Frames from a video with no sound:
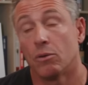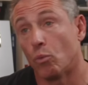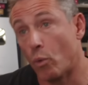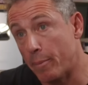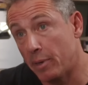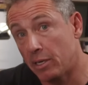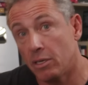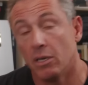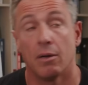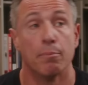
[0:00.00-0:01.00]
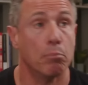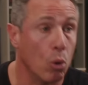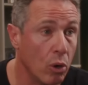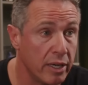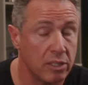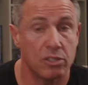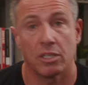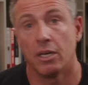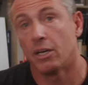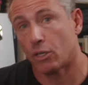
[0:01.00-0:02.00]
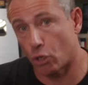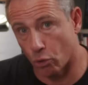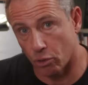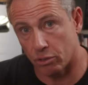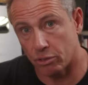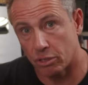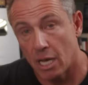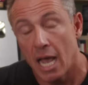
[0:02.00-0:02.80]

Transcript: women, boys, girls.